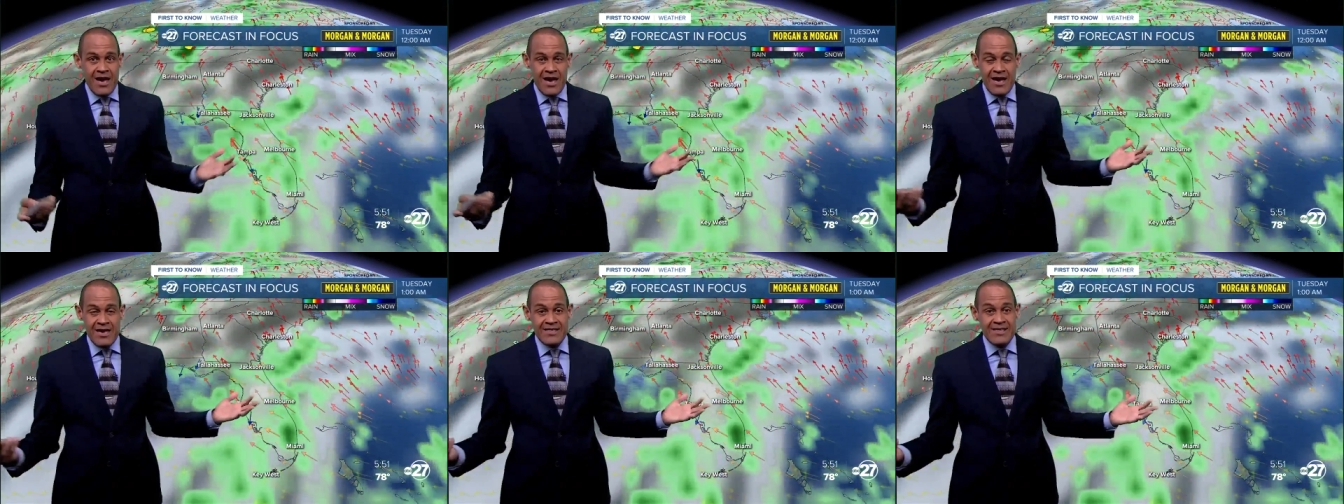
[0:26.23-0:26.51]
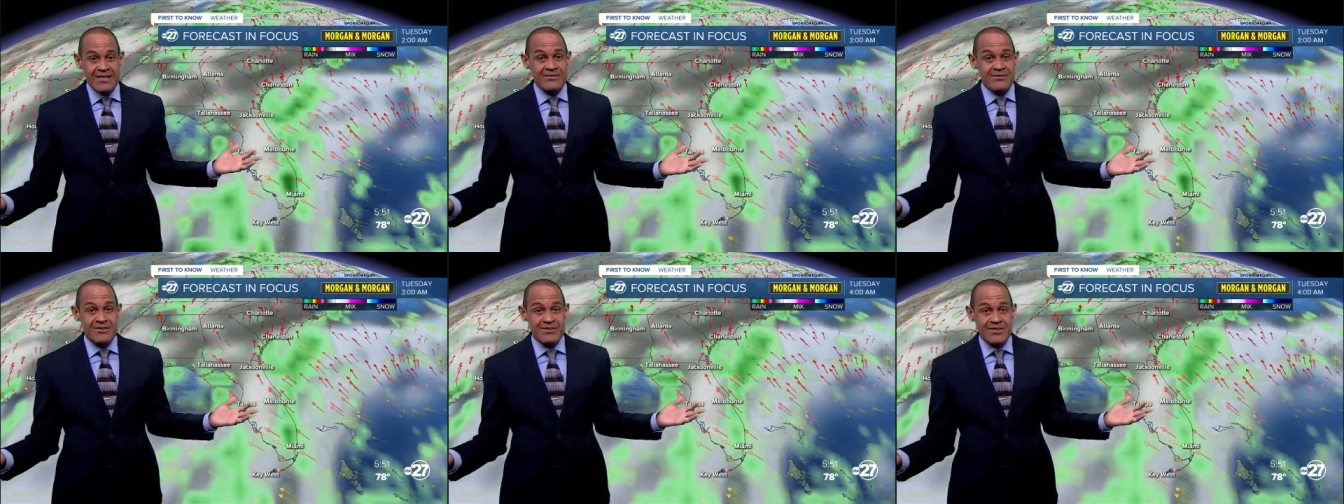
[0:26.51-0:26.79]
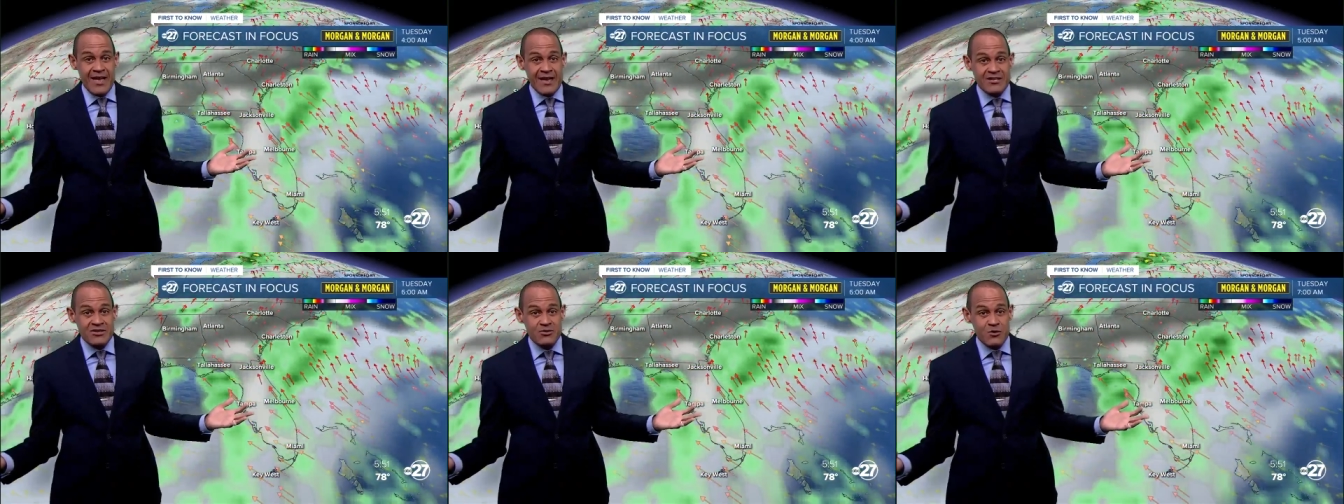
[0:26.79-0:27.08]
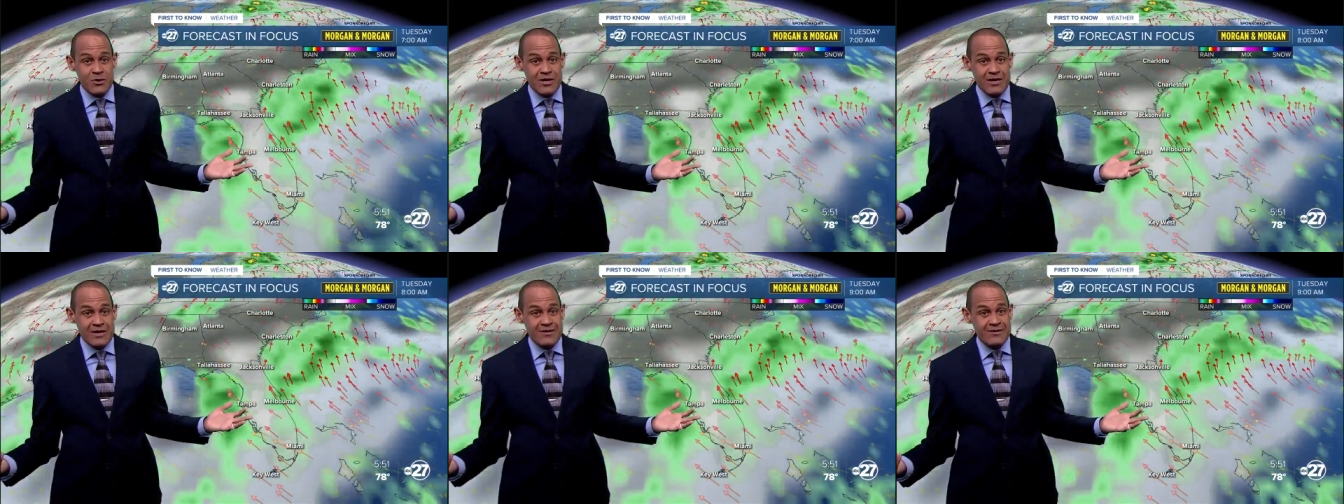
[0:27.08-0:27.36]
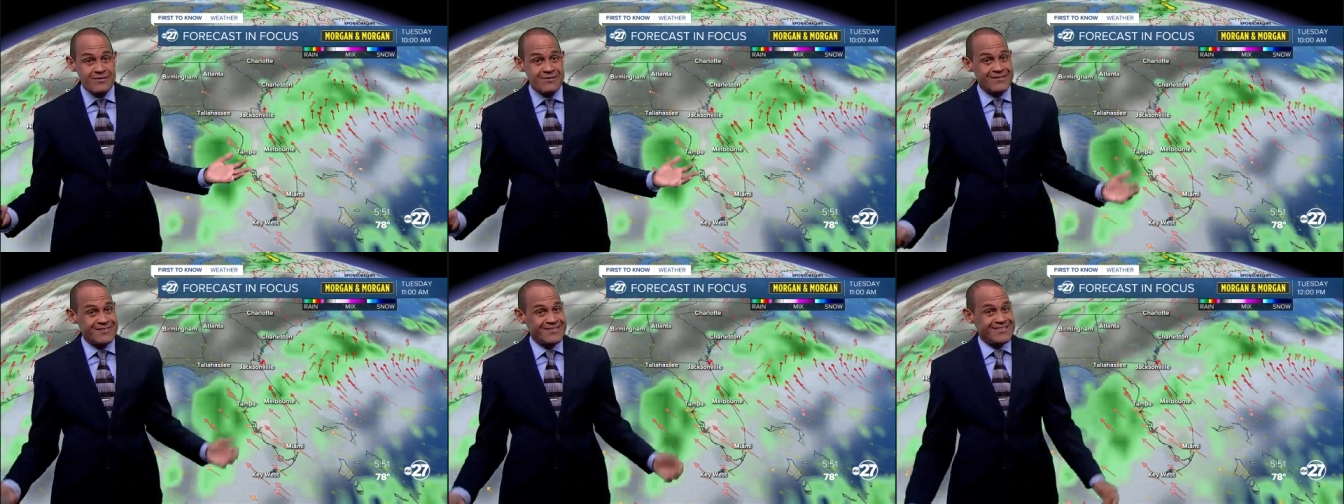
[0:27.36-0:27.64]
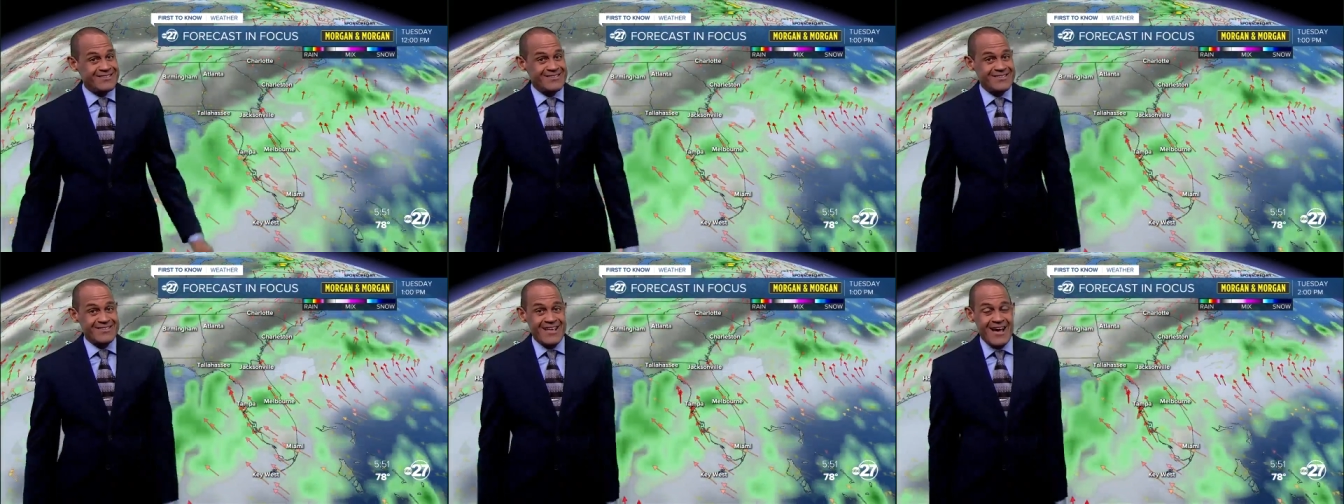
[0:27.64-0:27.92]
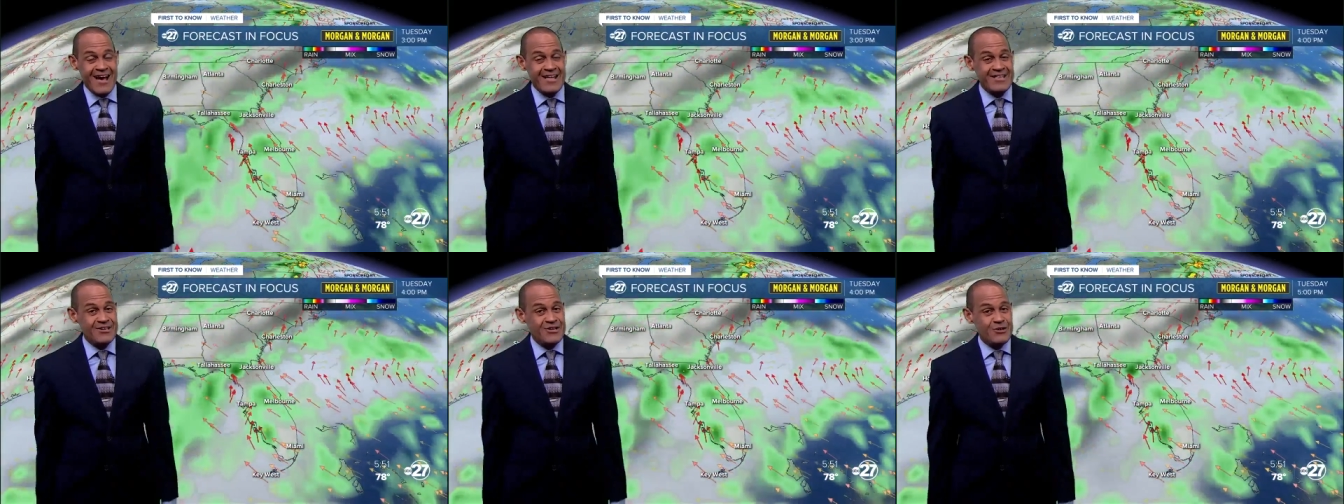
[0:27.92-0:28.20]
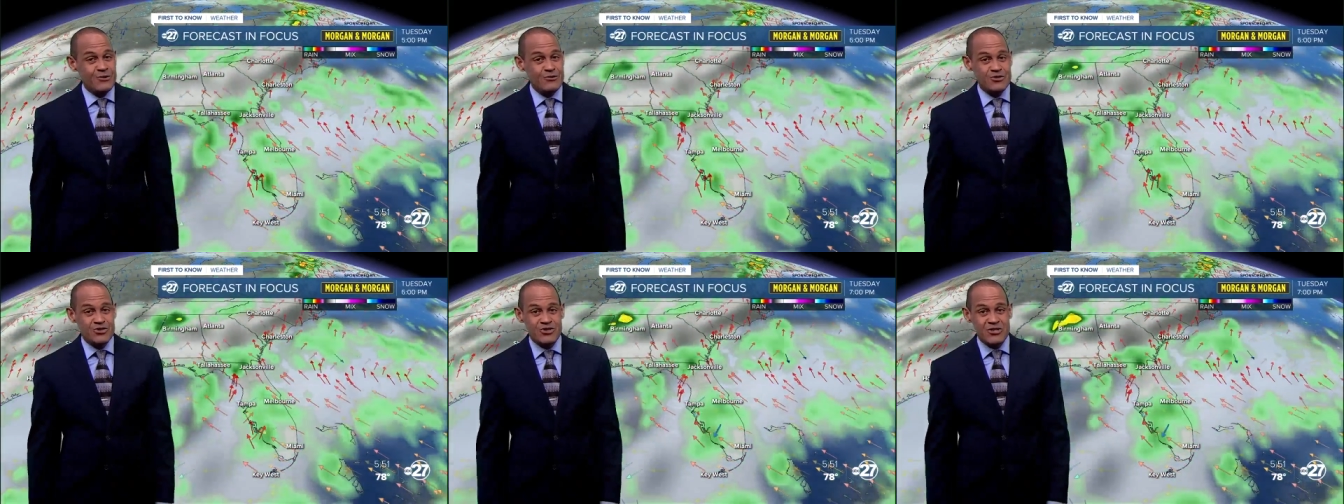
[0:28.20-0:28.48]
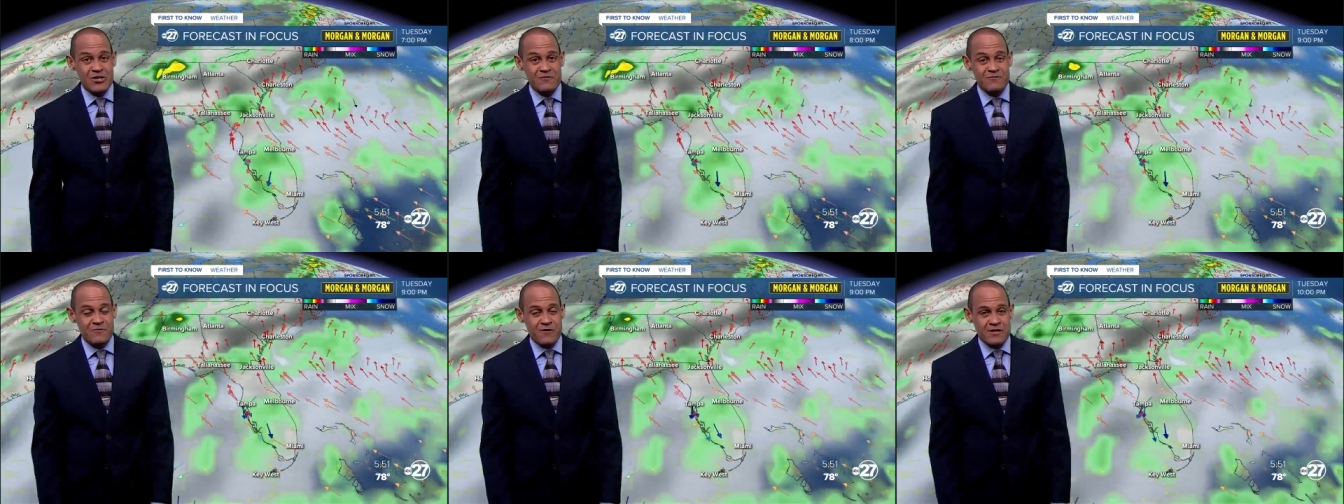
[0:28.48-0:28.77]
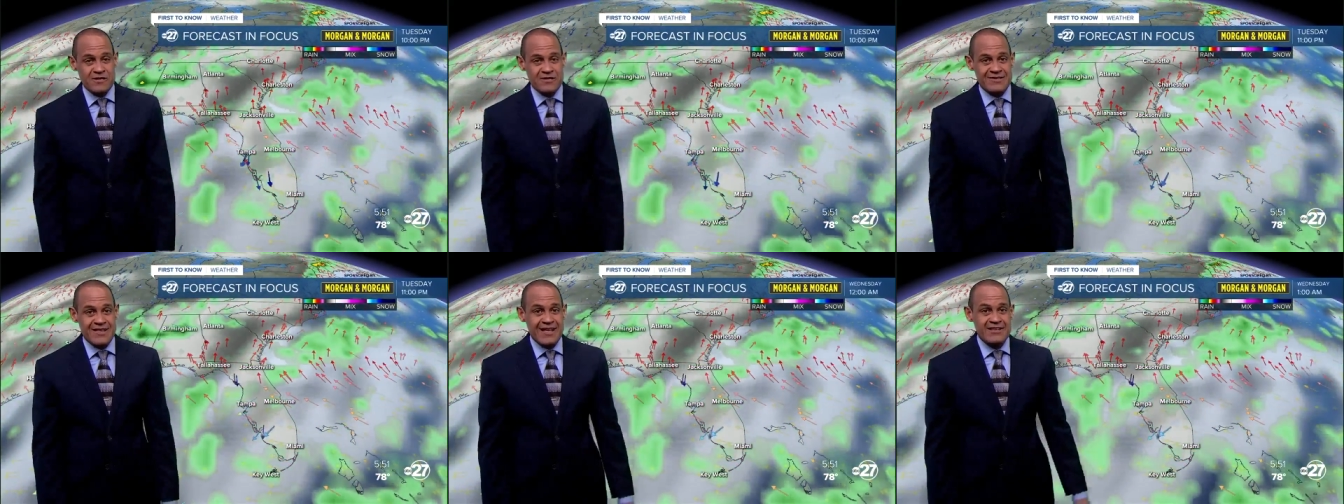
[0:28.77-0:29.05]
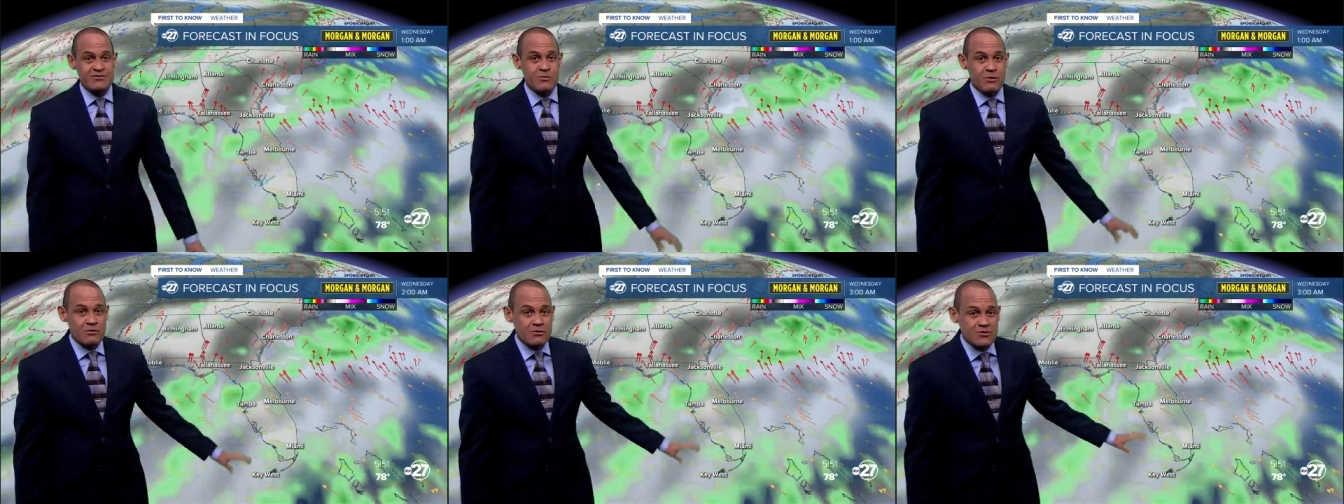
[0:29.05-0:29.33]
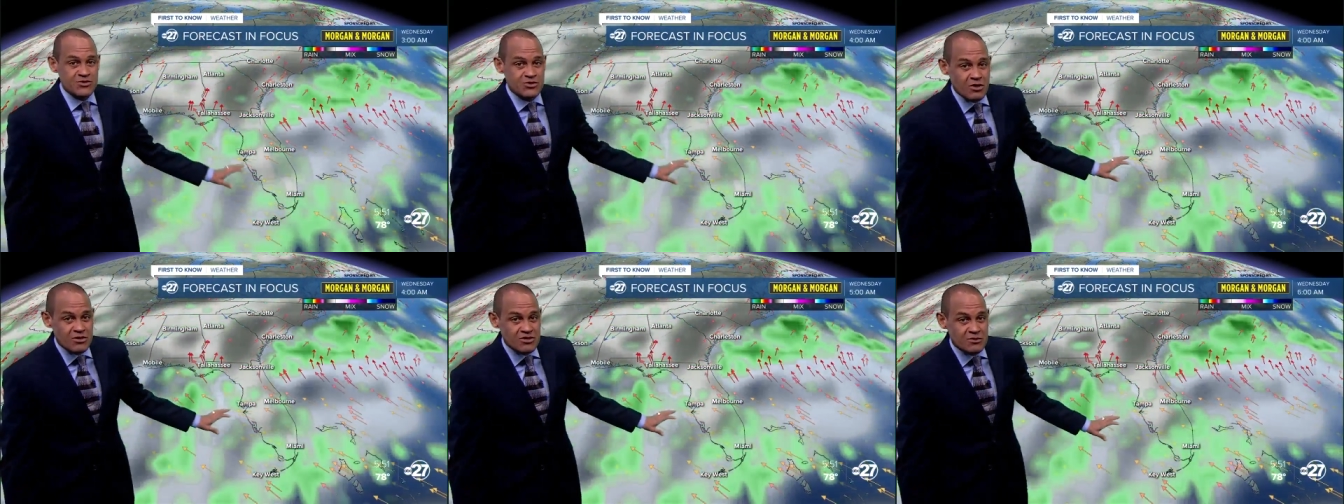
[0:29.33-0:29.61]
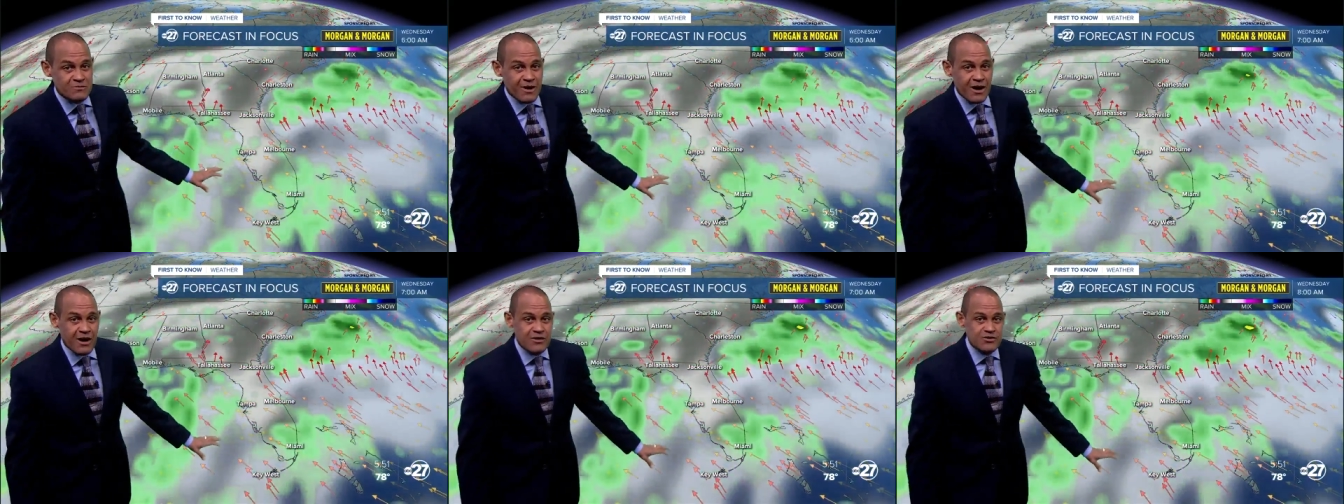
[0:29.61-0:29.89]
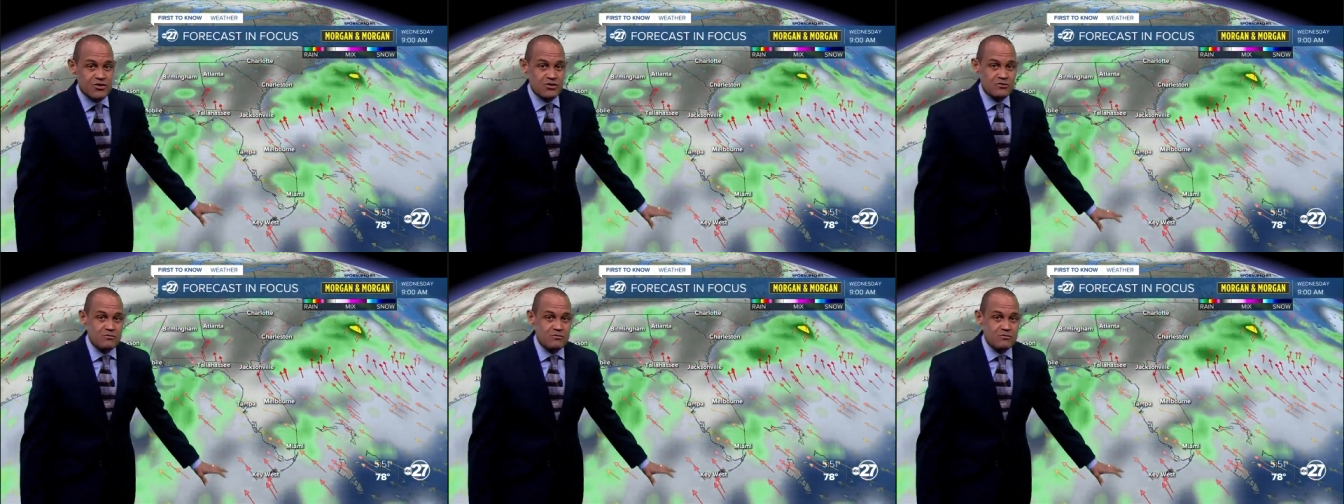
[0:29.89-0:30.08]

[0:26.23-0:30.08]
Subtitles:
And into next week, not a huge difference. That's when we'll start to monitor